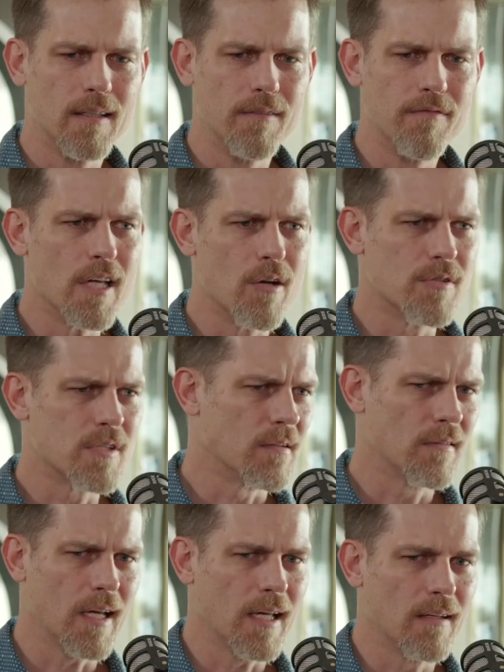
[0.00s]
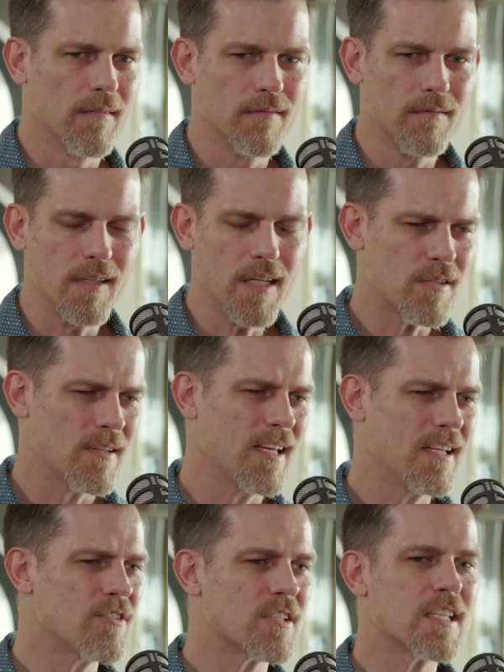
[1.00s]
videos, and it's
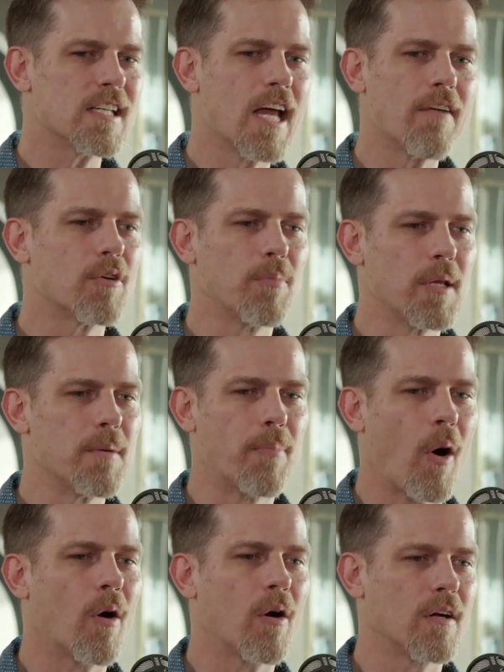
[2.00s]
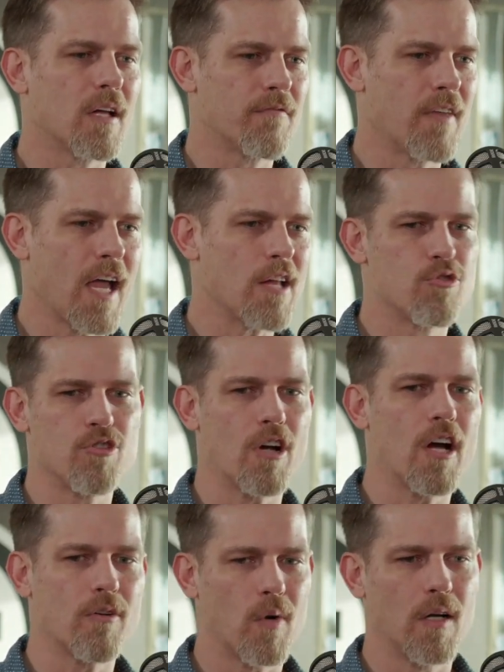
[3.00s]
just inevitably part of that
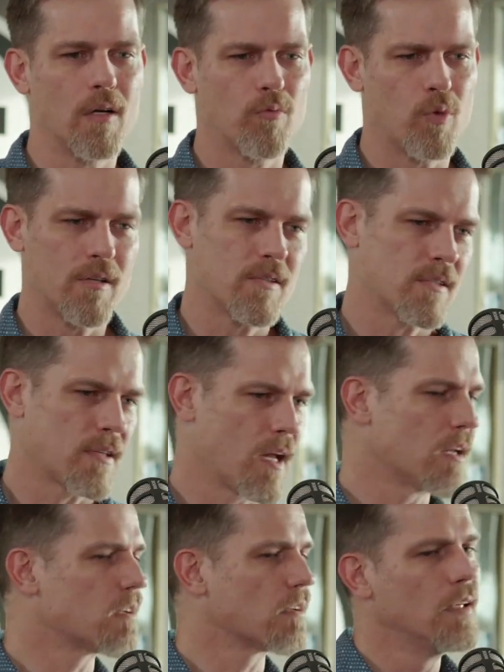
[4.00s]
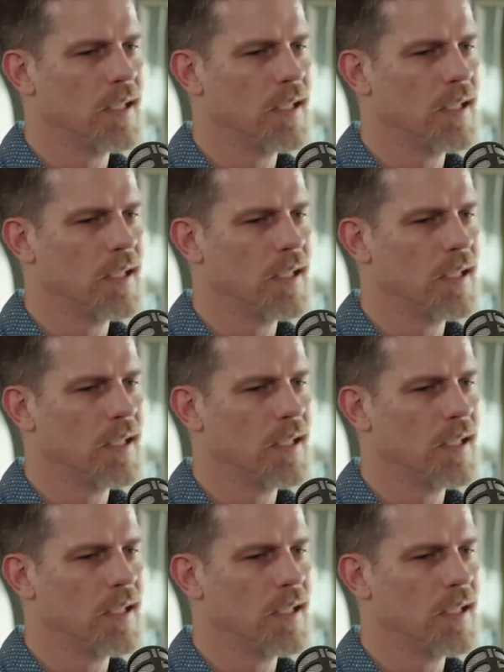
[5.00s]
genre where it's like